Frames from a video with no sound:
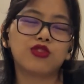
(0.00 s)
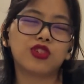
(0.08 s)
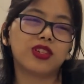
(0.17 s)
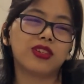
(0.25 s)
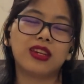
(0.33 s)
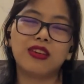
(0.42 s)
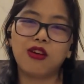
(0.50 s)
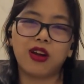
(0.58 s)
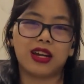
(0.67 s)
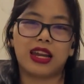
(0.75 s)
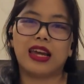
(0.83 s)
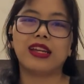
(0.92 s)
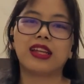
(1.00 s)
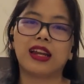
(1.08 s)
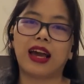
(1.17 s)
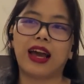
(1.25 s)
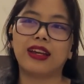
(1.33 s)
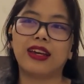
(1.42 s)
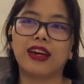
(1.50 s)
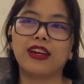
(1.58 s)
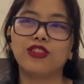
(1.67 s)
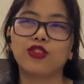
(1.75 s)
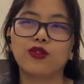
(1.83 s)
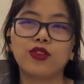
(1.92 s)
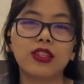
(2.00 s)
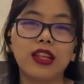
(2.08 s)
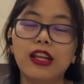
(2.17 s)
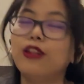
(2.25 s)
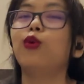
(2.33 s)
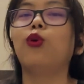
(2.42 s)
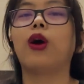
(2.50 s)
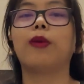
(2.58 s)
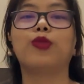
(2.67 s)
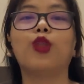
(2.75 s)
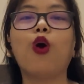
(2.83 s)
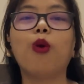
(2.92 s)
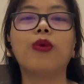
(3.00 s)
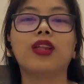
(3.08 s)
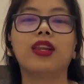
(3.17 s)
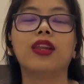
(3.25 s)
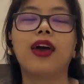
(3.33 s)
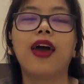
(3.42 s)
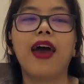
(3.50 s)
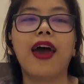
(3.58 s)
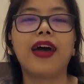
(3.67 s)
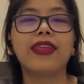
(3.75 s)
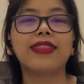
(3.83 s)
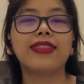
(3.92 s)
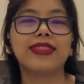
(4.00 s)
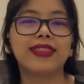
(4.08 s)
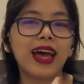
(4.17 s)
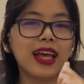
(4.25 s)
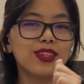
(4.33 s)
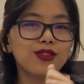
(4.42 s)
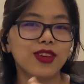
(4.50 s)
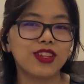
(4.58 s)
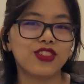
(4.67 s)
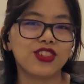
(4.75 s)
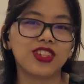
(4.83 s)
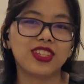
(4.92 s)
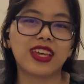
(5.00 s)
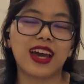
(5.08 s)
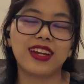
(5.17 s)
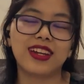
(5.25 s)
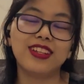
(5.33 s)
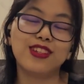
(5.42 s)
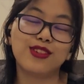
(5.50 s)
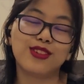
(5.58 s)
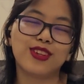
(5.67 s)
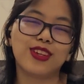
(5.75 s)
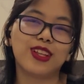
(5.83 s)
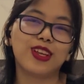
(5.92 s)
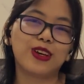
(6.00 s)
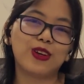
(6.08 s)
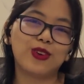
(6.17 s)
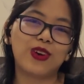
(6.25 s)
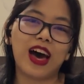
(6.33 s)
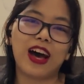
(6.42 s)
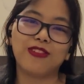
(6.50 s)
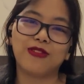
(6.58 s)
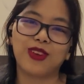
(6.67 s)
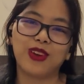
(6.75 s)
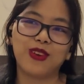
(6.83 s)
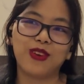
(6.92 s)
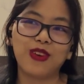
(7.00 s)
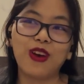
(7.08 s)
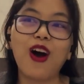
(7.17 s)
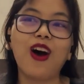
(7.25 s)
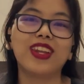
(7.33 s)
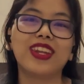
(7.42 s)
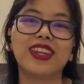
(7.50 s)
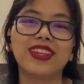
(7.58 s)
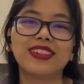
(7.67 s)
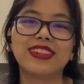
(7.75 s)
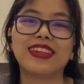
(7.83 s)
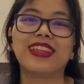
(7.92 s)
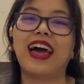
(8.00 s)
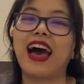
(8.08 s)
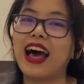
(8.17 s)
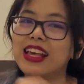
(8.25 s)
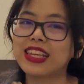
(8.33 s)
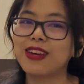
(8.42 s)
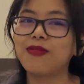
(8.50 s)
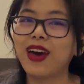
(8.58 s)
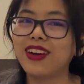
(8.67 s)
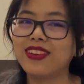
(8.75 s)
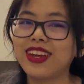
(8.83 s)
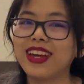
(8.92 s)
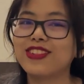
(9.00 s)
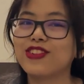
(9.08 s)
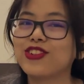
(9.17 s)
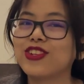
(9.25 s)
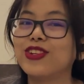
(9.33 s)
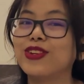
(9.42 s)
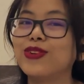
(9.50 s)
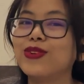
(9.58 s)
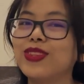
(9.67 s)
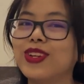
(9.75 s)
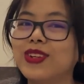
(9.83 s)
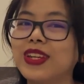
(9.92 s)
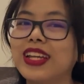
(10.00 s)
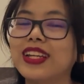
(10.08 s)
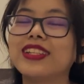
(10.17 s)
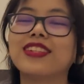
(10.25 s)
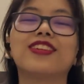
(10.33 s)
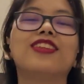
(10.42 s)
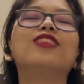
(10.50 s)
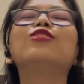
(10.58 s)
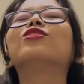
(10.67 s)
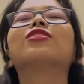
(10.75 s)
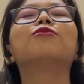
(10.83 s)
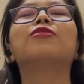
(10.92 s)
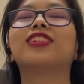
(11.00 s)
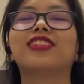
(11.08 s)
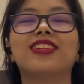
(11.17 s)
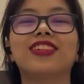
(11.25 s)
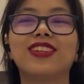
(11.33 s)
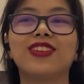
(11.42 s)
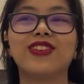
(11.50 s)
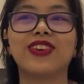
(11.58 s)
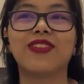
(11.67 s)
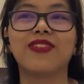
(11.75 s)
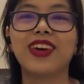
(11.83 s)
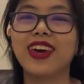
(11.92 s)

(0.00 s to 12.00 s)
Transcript: She did not like that idea, and she was like, no, I'm normal. And that's when she decided she'll go out with Ron. She'll ask him out and she'll do the deed. She'll lose her virginity to him.